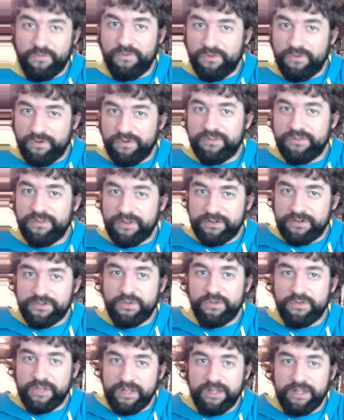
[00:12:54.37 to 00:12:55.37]
There's
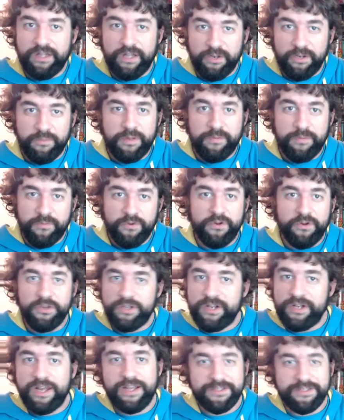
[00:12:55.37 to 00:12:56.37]
only a little bit more you could
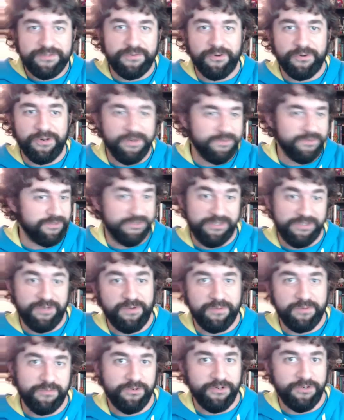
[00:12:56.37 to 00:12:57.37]
ask for. I was going to say, what
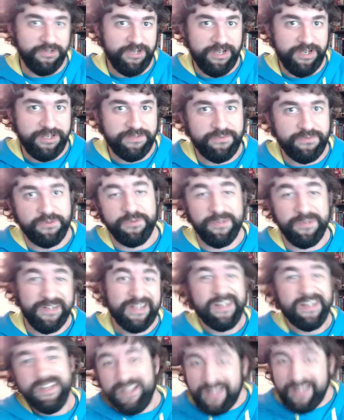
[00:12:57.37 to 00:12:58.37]
more can you ask for? But
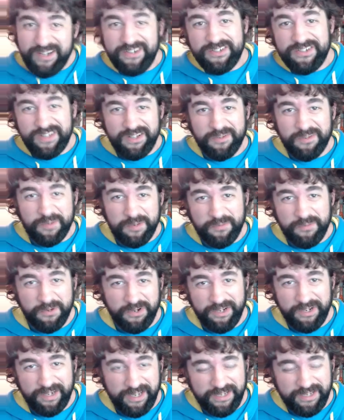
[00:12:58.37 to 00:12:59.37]
there's a little bit more you
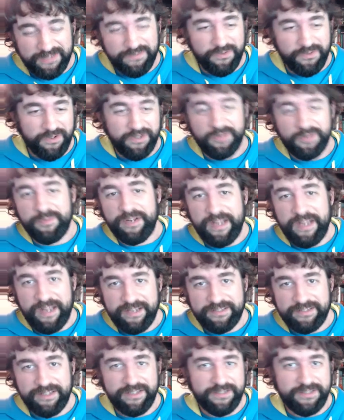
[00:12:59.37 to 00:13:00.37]
could ask for. A little bit of
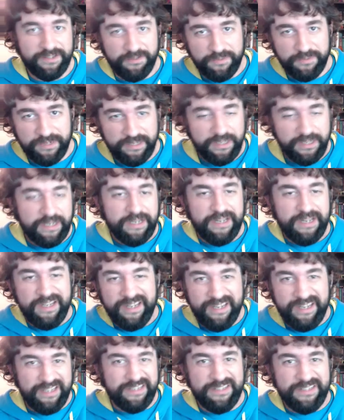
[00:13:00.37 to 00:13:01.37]
access, a little bit
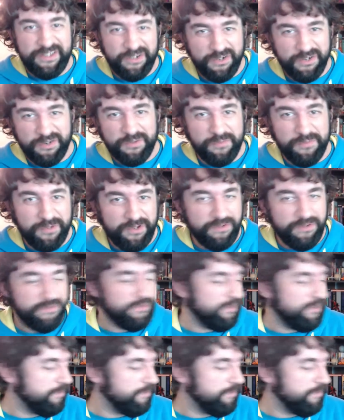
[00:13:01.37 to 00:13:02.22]
easier maneuvering.